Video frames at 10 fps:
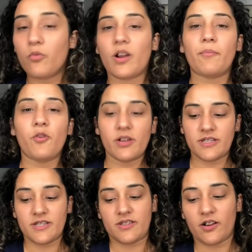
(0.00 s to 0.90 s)
what I'm
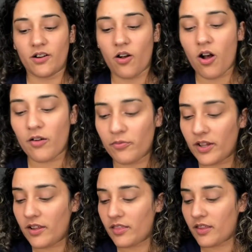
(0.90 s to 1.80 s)
going to start off
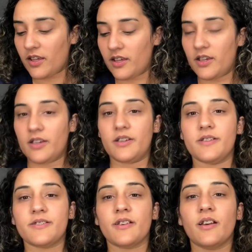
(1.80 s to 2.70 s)
with
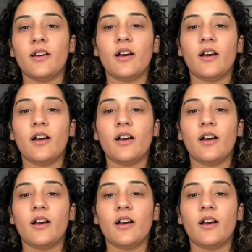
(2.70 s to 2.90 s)
is